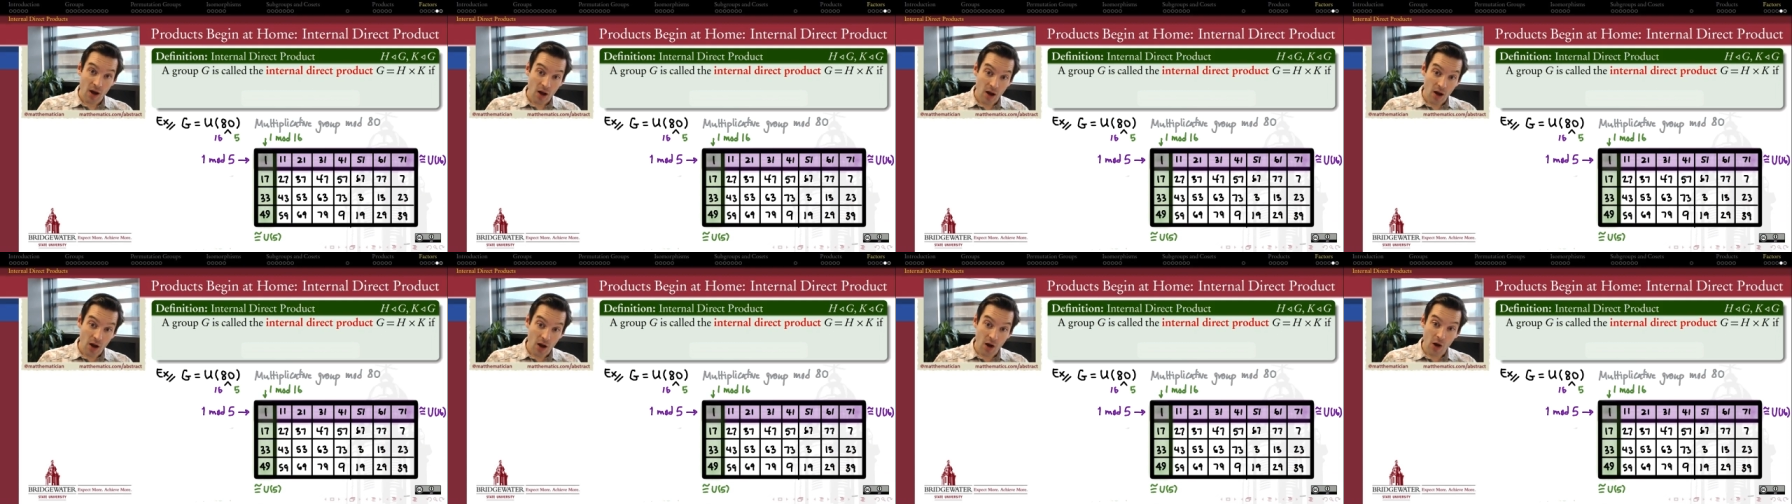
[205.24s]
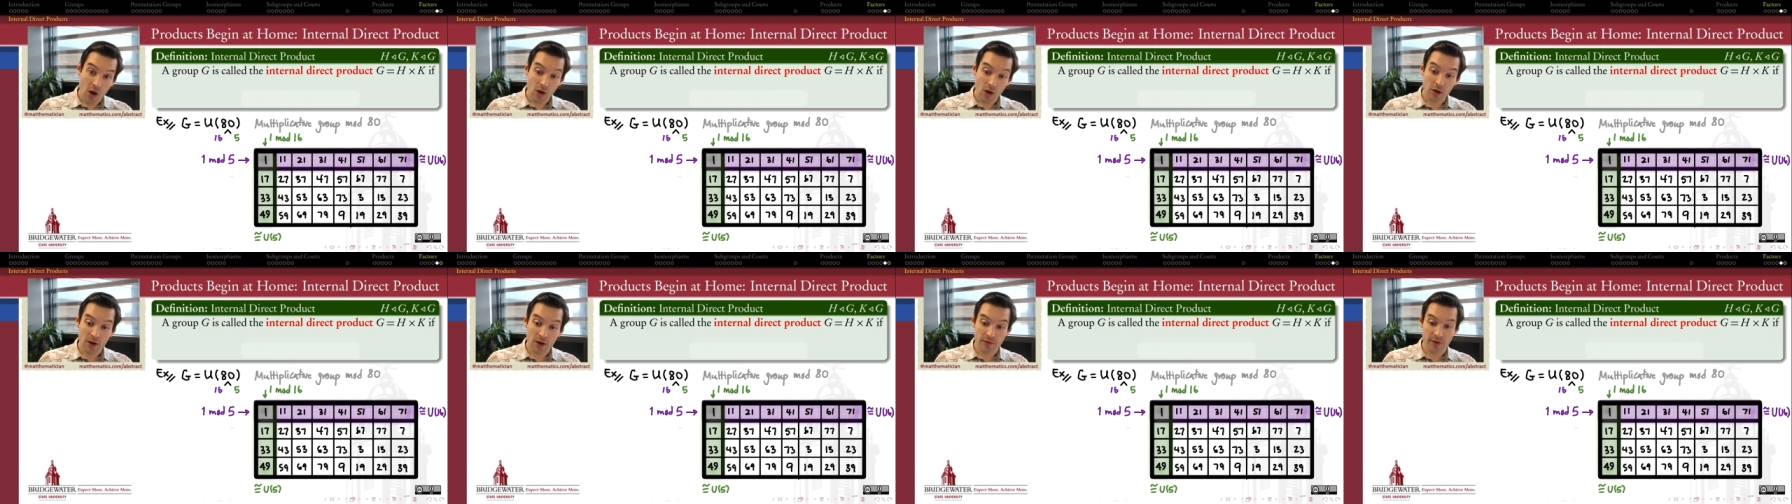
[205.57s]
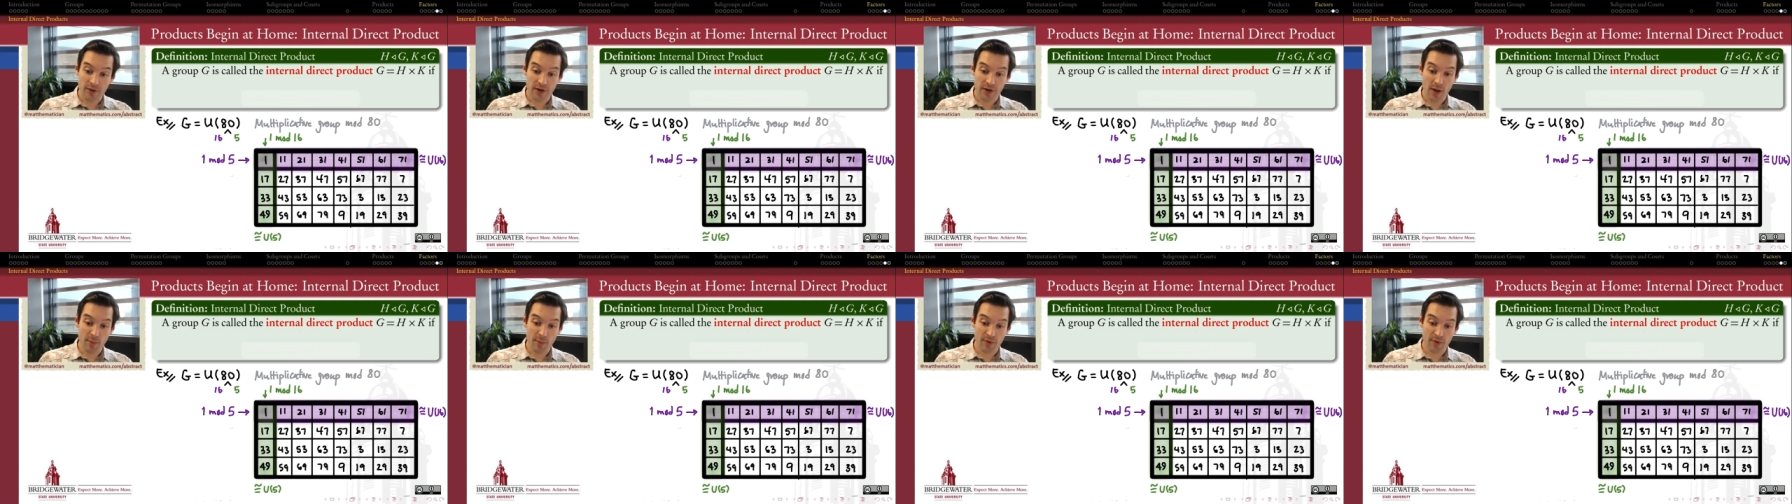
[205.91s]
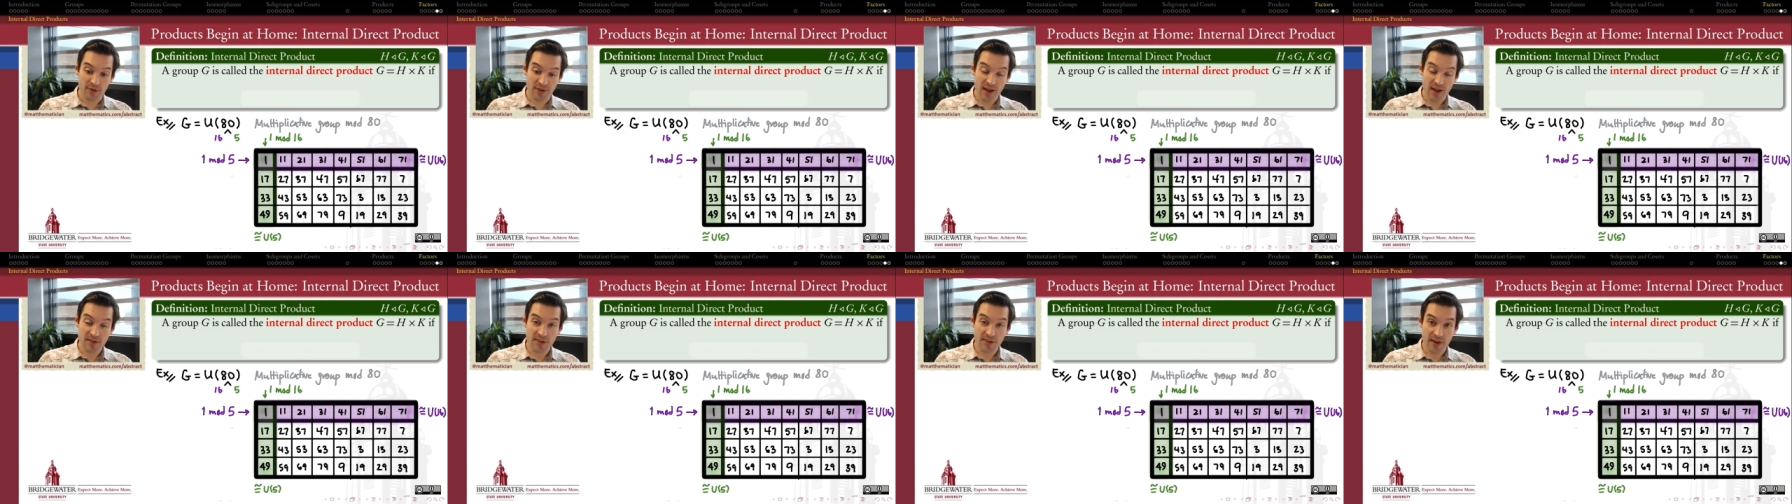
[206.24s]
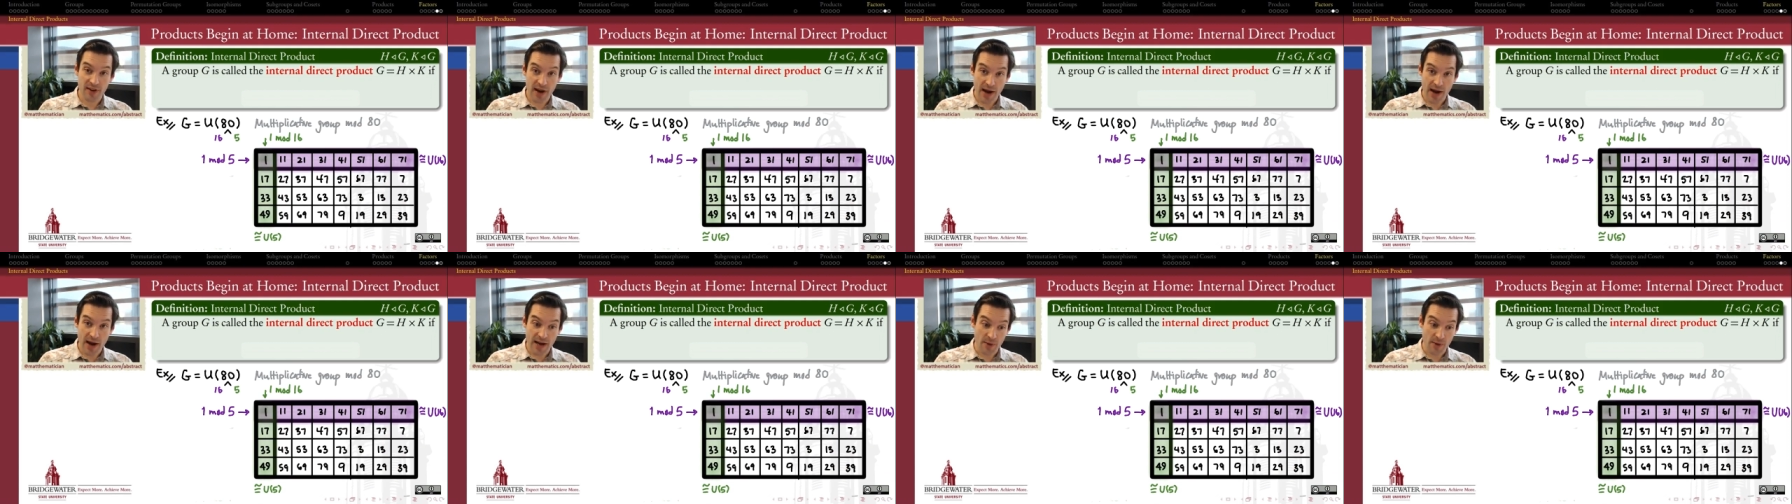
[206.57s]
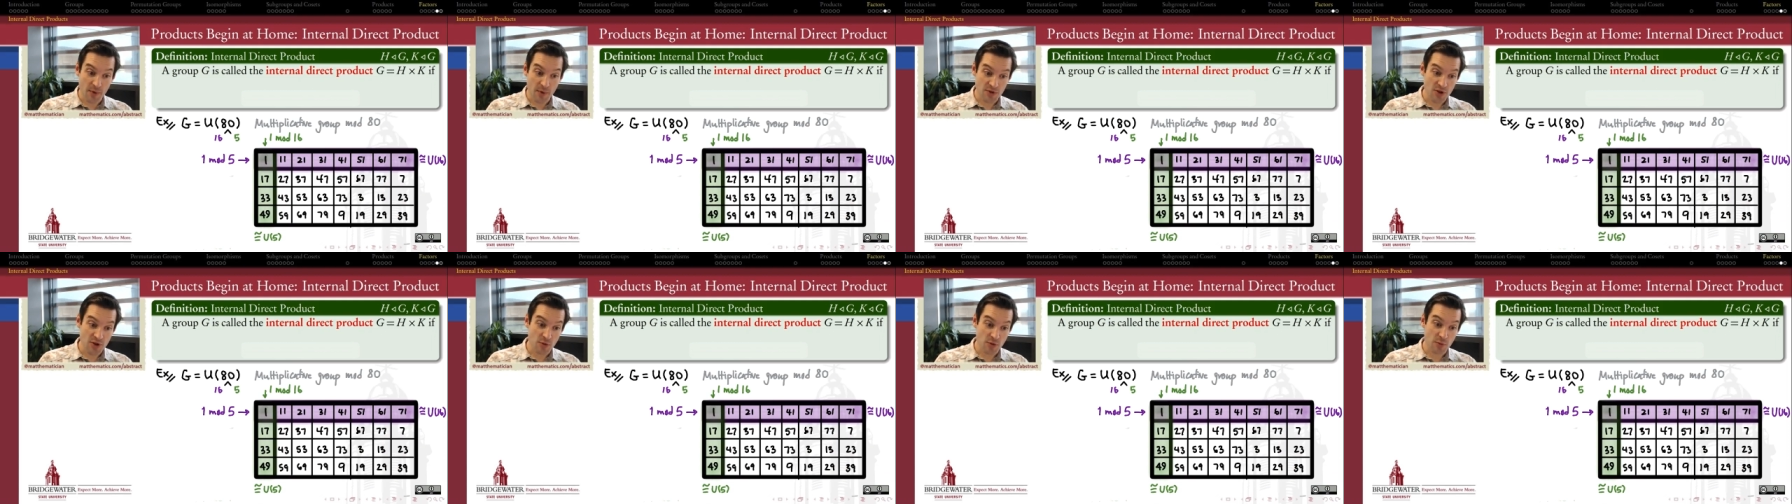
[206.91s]
all of the numbers less than 80,
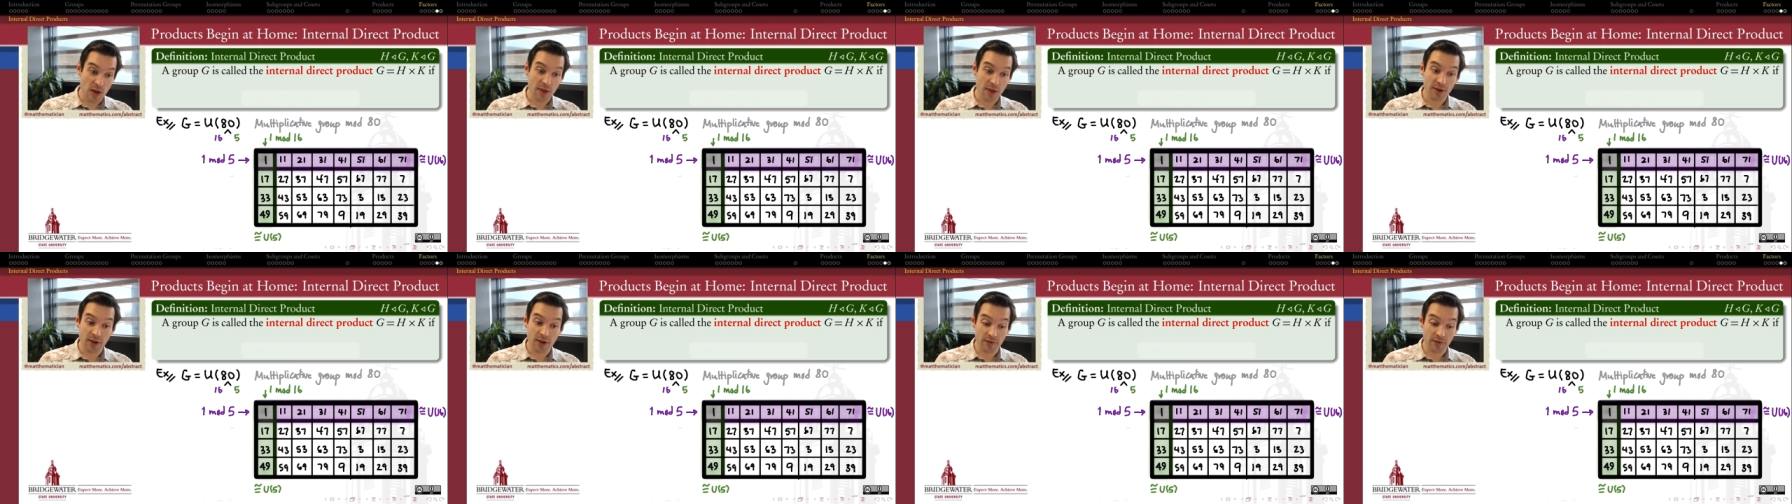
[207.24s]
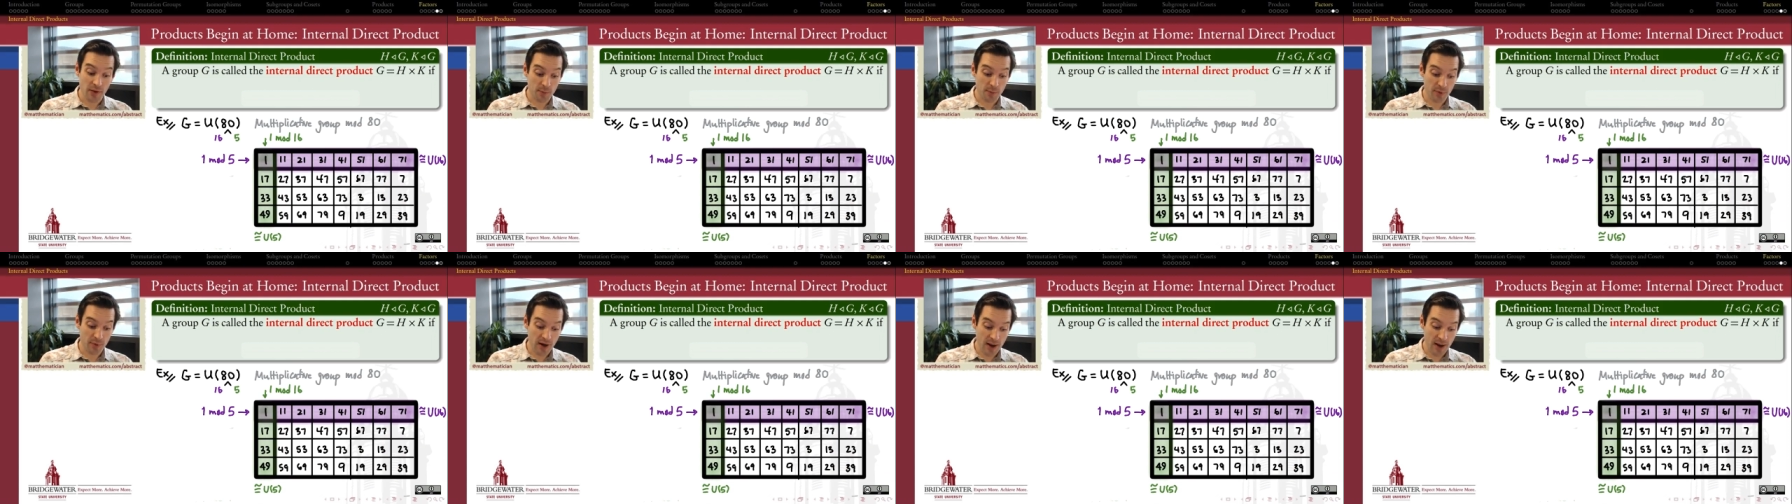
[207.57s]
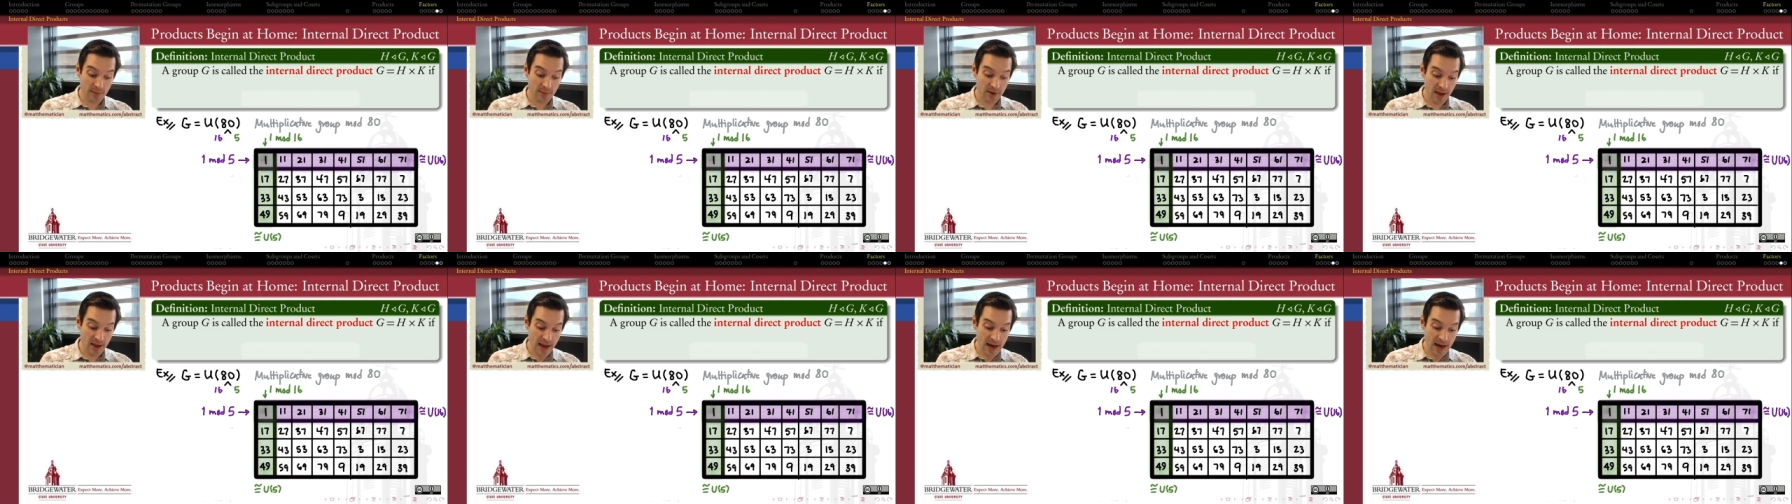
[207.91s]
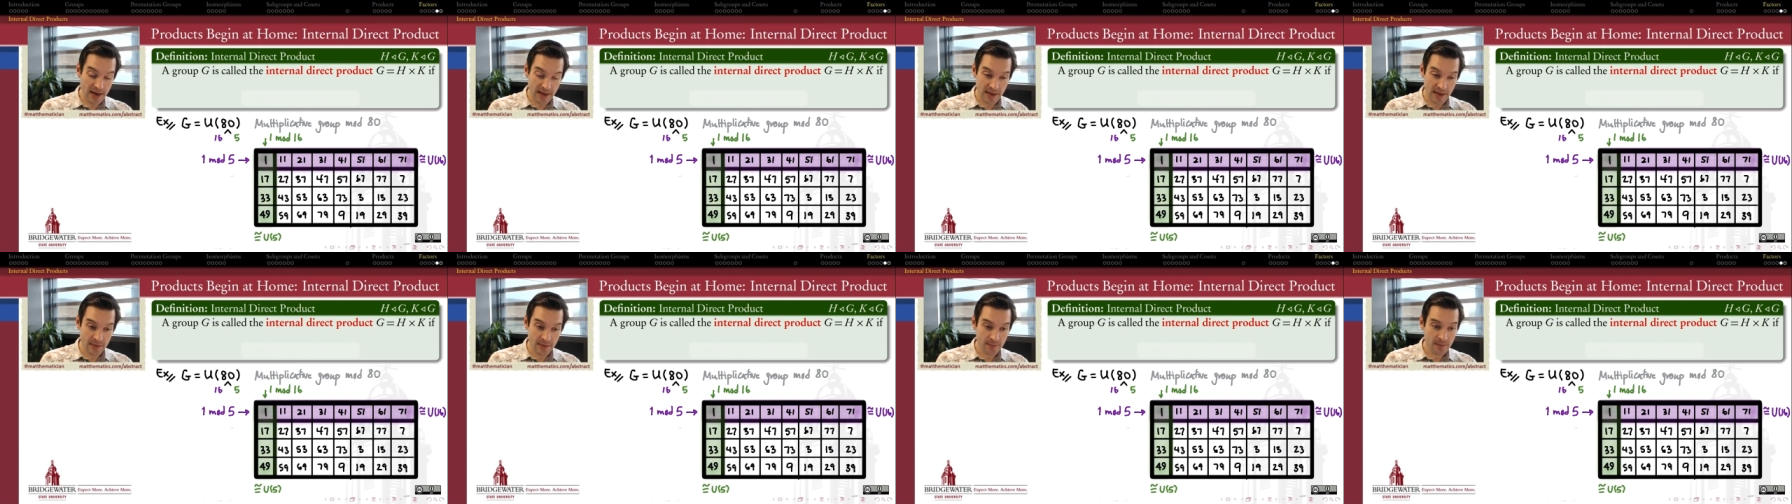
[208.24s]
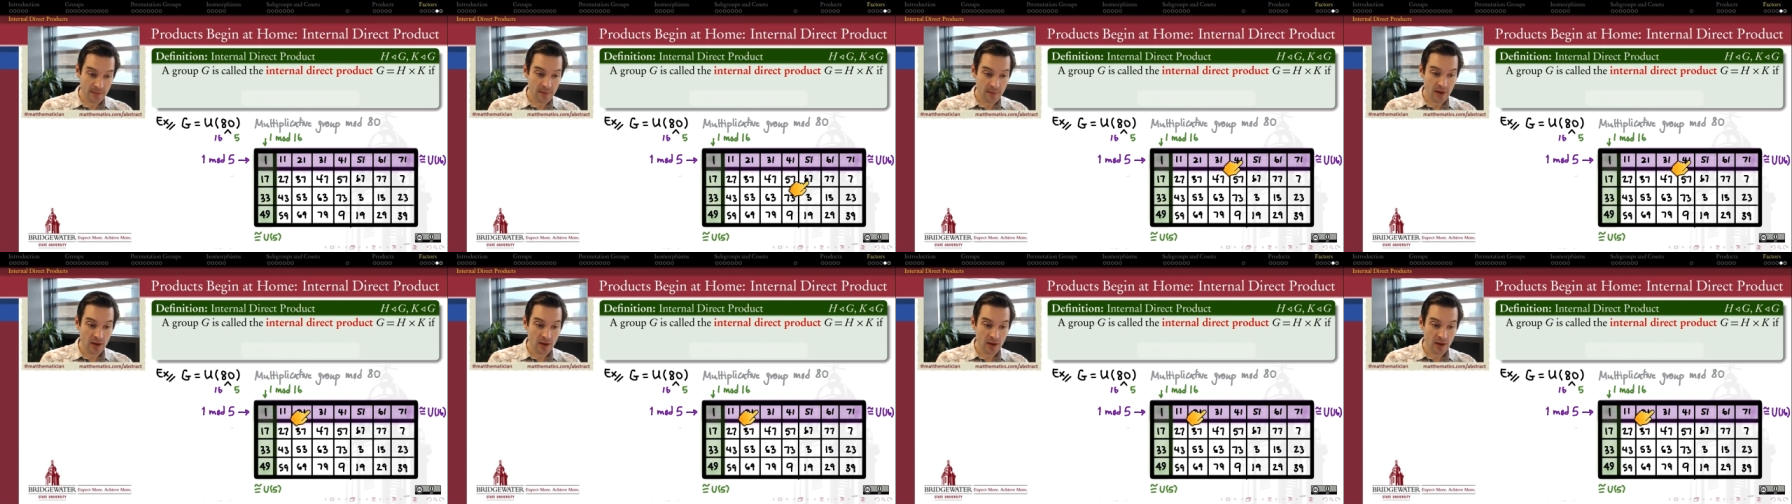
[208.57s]
which are relatively prime to 80,